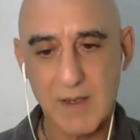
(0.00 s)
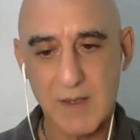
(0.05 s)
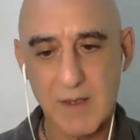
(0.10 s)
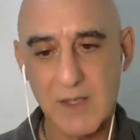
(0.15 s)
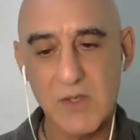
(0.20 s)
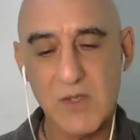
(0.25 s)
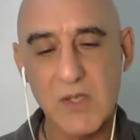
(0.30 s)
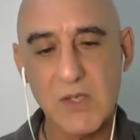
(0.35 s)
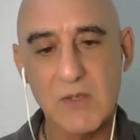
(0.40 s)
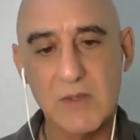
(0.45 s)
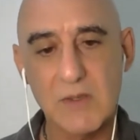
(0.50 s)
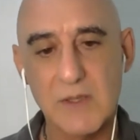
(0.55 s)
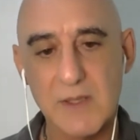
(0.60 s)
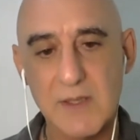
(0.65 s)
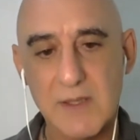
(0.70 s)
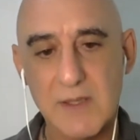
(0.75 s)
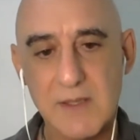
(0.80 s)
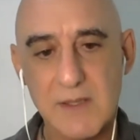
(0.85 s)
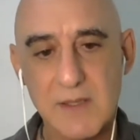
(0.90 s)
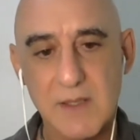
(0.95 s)

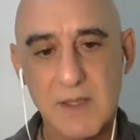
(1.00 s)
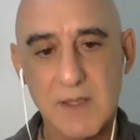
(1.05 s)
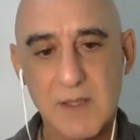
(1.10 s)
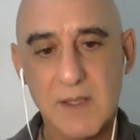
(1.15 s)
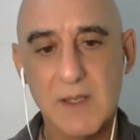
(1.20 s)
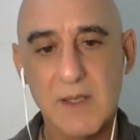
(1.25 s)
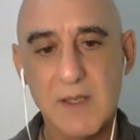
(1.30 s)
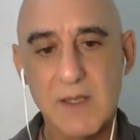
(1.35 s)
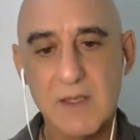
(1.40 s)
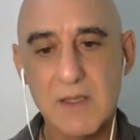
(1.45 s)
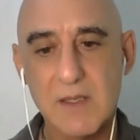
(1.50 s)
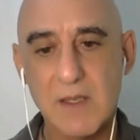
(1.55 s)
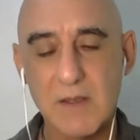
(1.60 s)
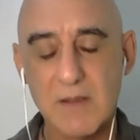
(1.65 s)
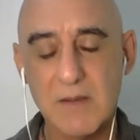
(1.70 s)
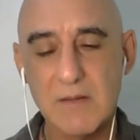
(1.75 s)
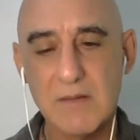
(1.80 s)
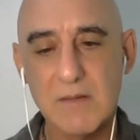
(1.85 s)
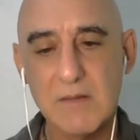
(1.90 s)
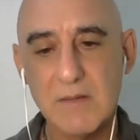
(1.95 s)
insurance.
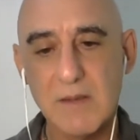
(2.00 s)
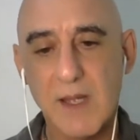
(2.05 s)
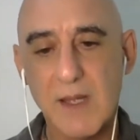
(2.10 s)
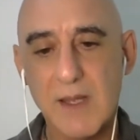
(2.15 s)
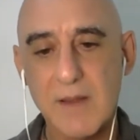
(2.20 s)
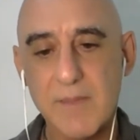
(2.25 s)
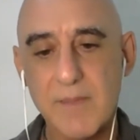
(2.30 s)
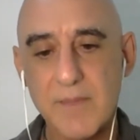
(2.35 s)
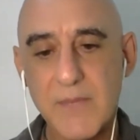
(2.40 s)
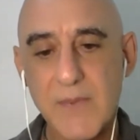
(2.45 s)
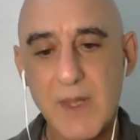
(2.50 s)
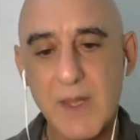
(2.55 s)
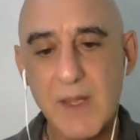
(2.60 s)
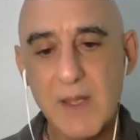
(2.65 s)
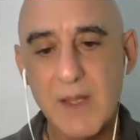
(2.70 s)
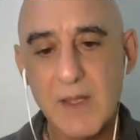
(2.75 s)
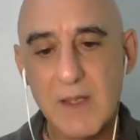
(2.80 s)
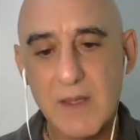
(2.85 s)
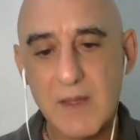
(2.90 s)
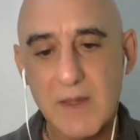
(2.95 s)
So
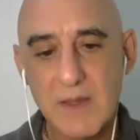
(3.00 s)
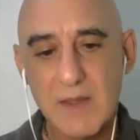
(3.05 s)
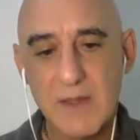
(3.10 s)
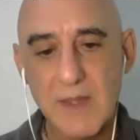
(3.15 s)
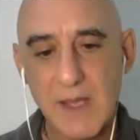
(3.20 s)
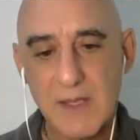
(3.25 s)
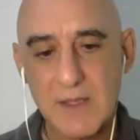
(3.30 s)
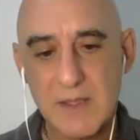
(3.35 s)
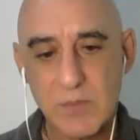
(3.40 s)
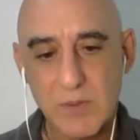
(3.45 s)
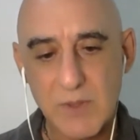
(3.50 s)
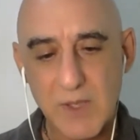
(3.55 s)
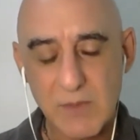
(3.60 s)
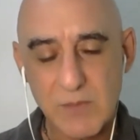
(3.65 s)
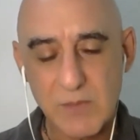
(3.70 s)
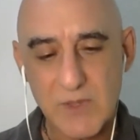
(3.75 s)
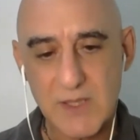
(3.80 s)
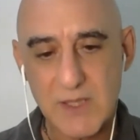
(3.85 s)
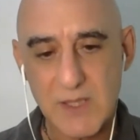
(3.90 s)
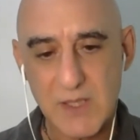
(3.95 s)
that's what I
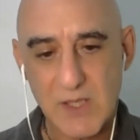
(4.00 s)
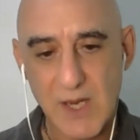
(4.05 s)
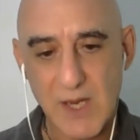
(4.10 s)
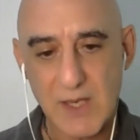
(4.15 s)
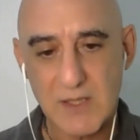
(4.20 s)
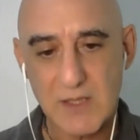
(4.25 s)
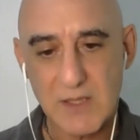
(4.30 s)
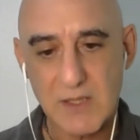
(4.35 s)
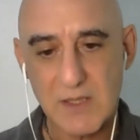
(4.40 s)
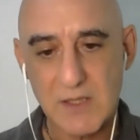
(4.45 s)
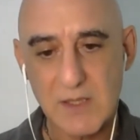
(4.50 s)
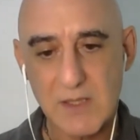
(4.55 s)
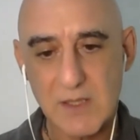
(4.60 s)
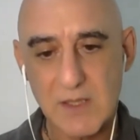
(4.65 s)
would suggest